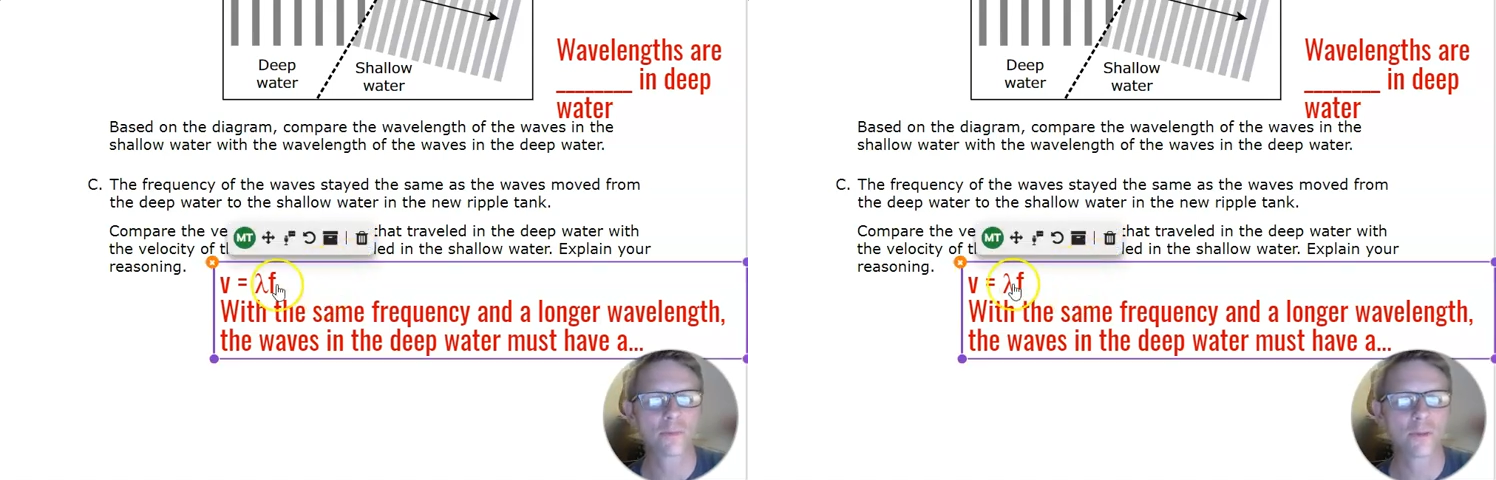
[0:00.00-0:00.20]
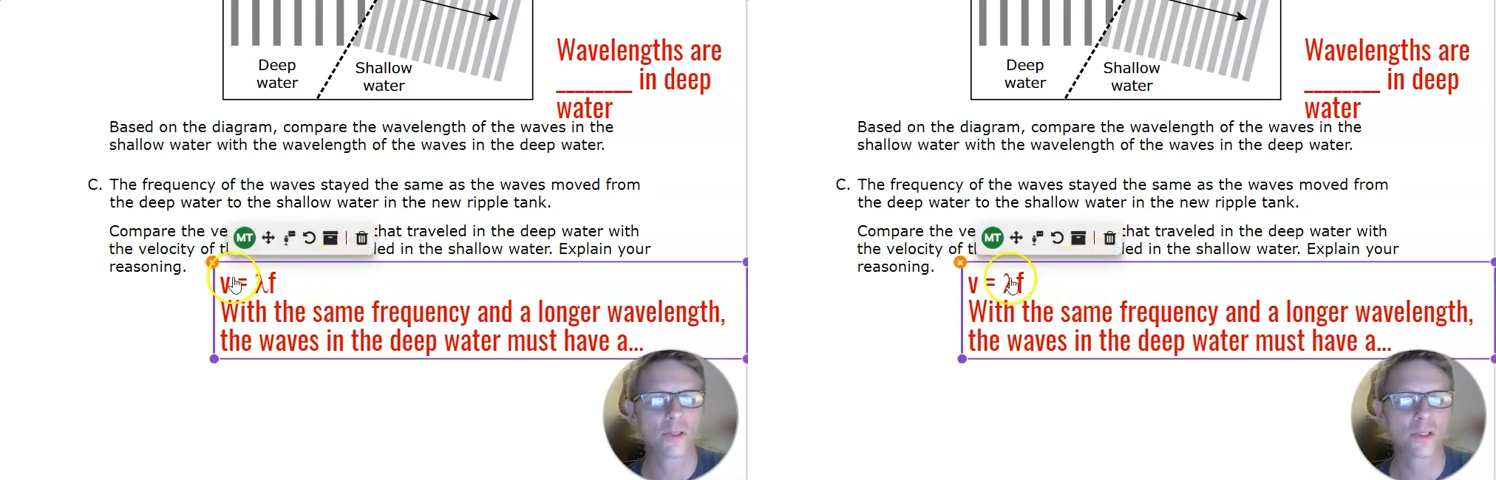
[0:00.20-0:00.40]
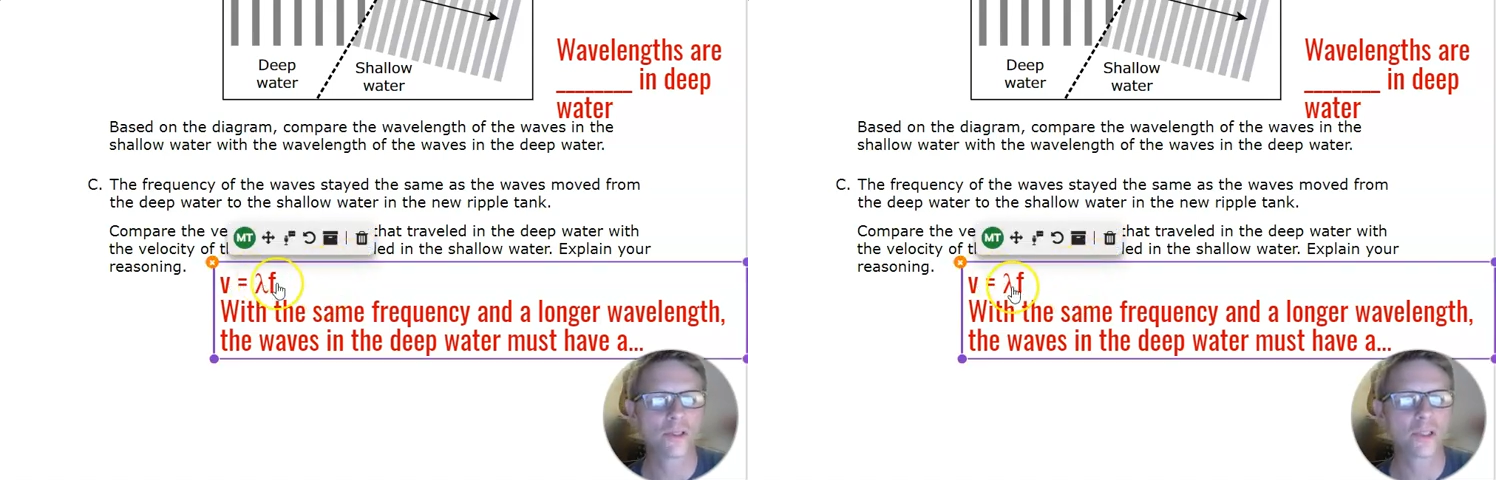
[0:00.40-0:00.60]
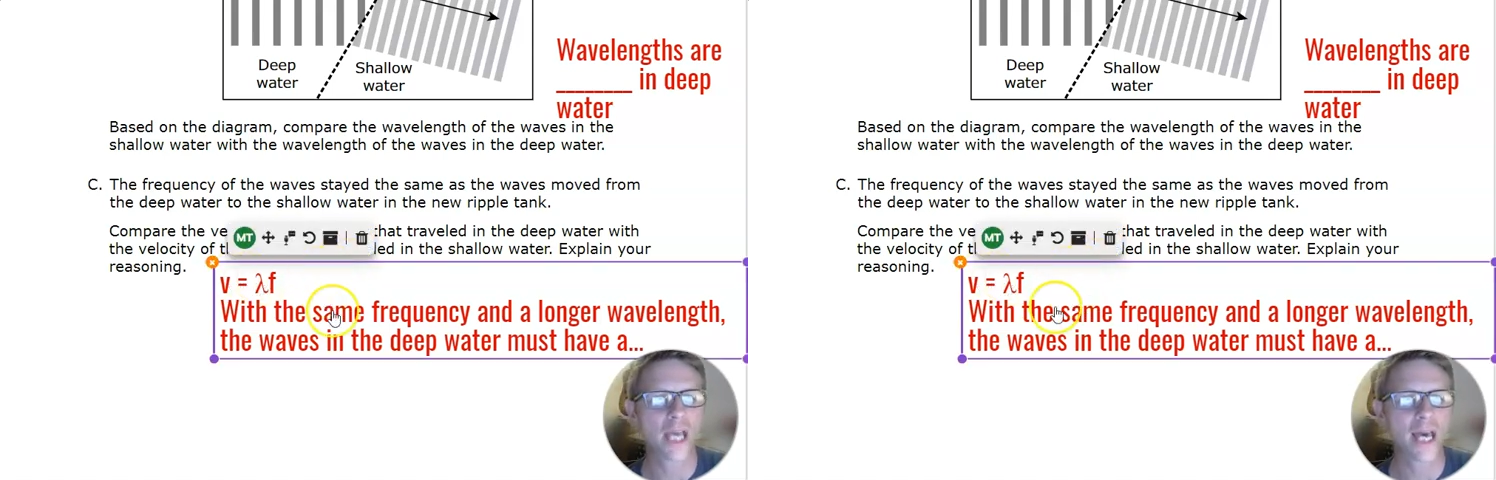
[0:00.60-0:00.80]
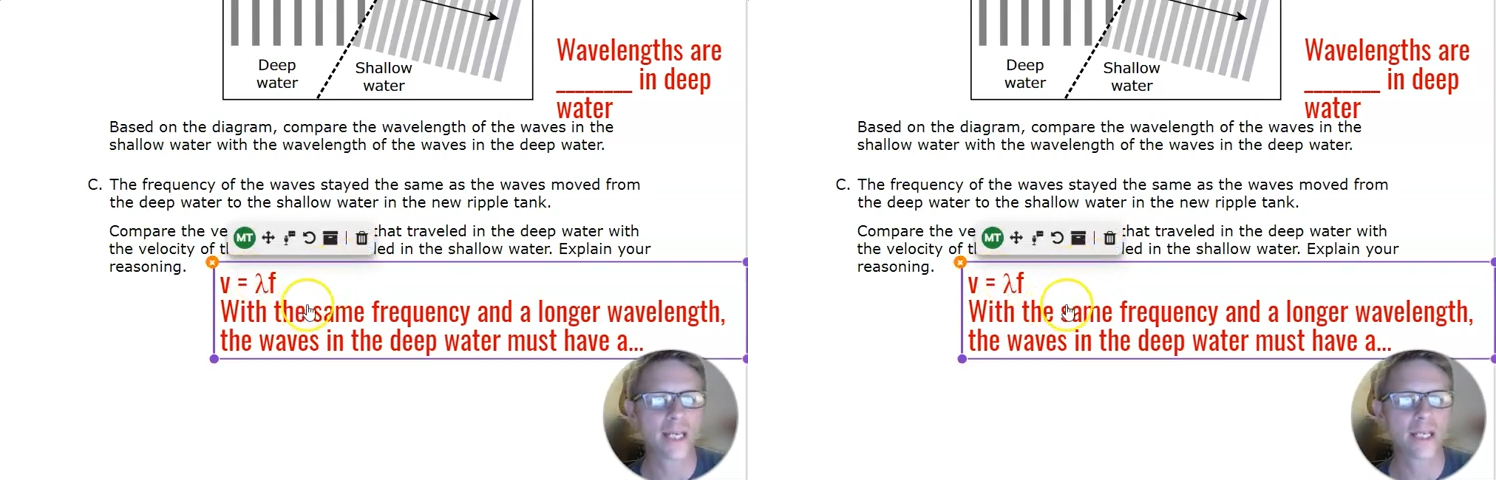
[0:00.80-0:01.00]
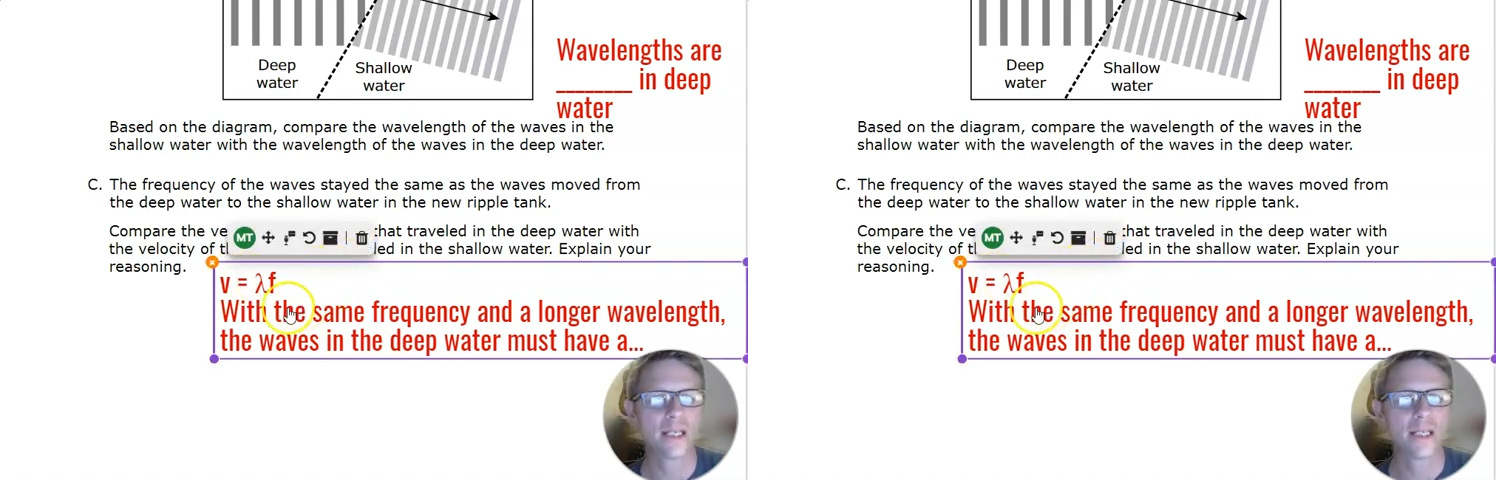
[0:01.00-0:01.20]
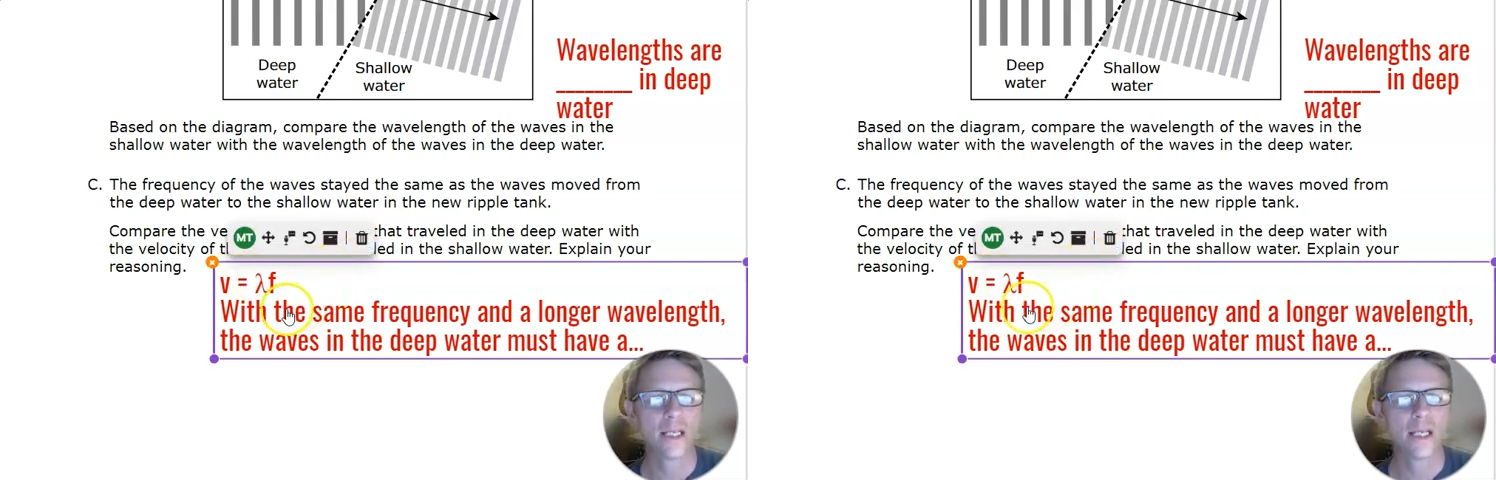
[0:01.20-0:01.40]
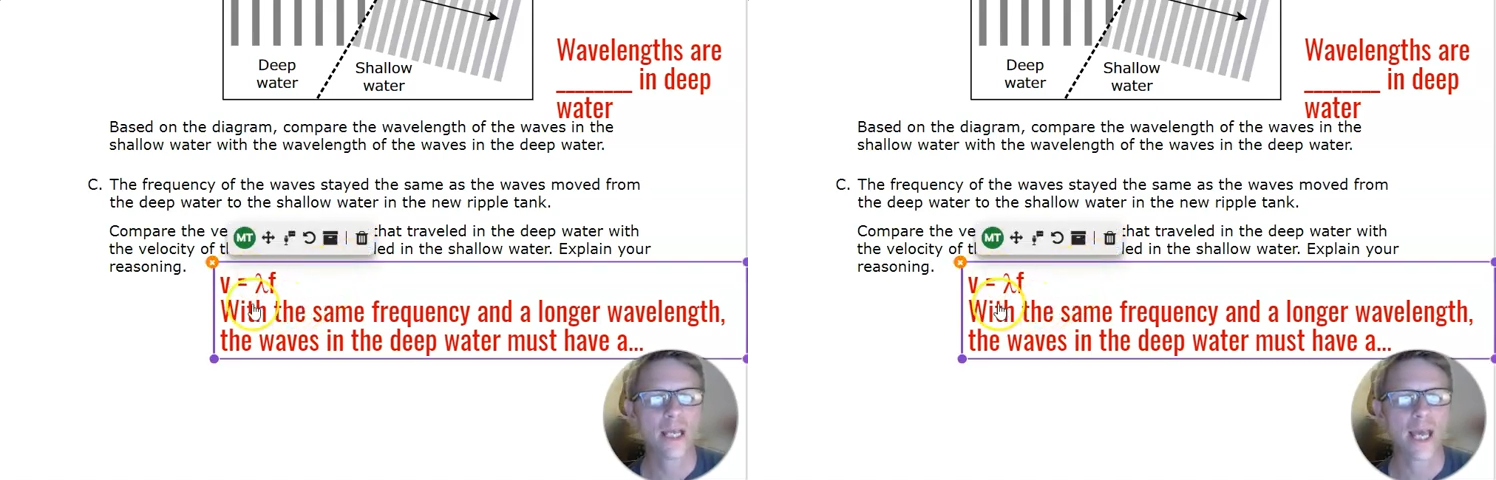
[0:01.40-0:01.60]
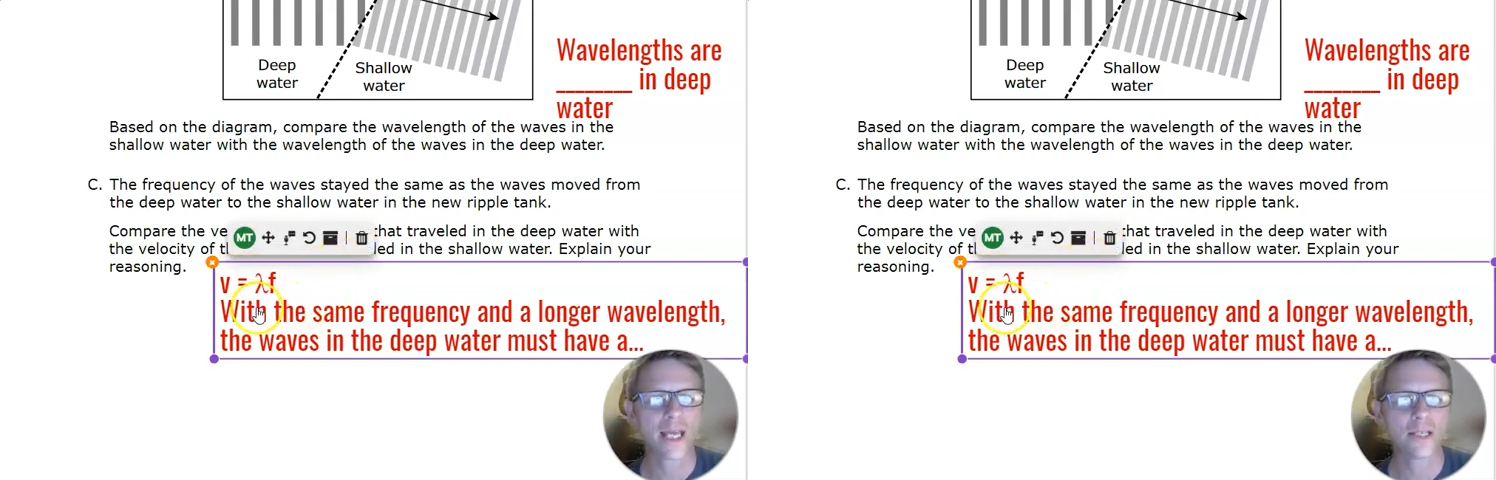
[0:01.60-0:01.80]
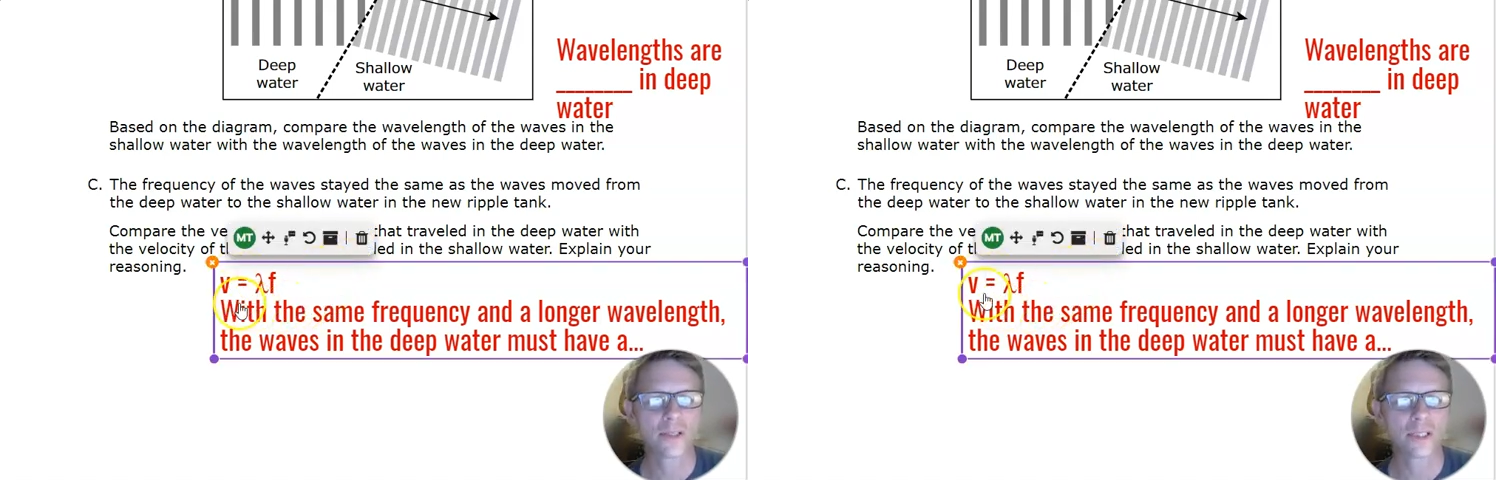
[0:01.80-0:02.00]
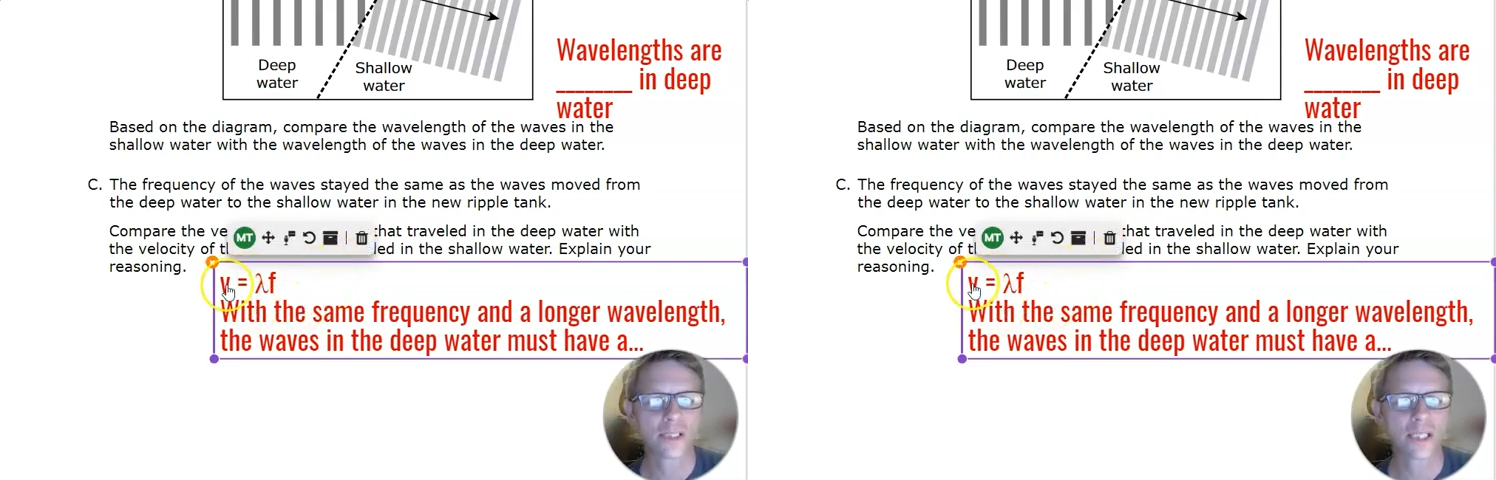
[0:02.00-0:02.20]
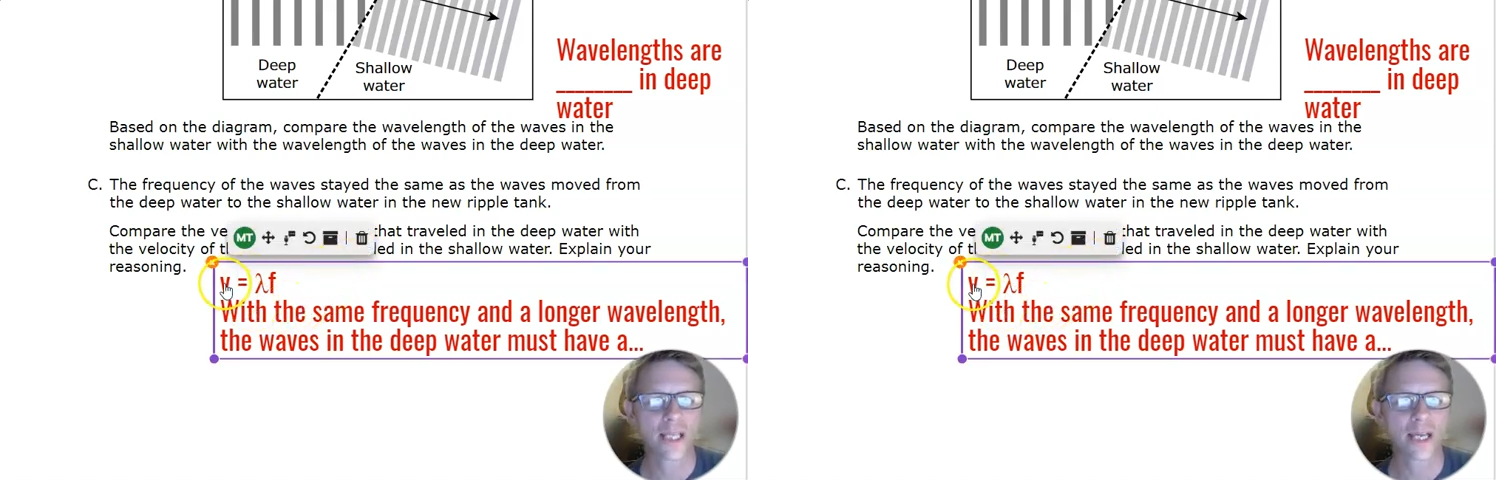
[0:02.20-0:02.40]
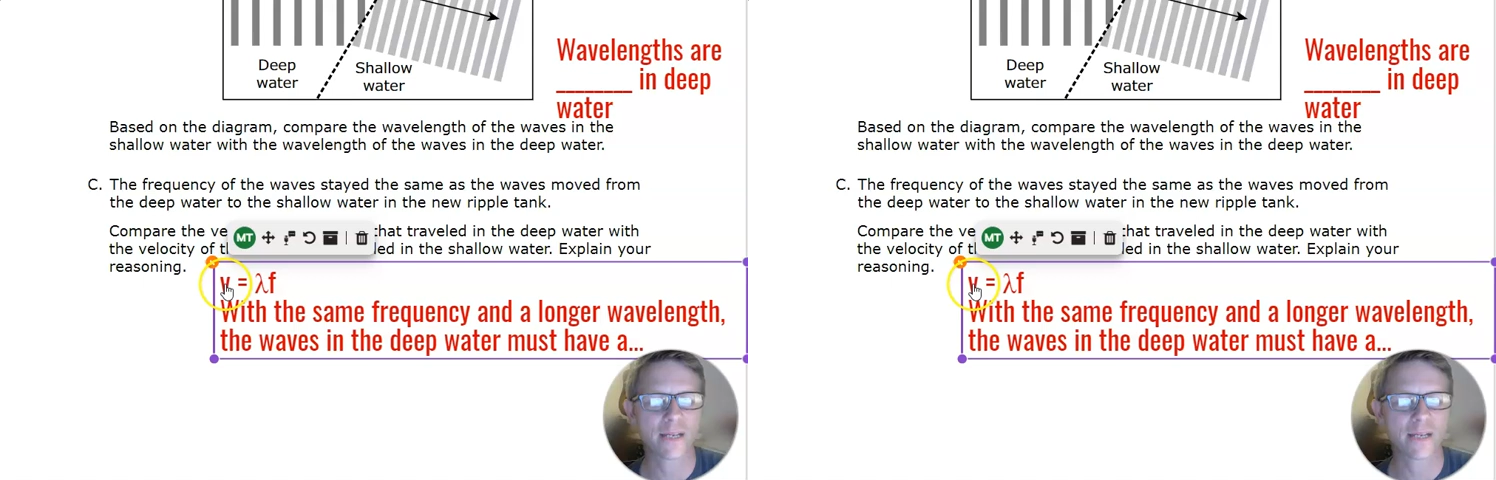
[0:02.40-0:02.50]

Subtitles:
Well, you can look at it, and you can see that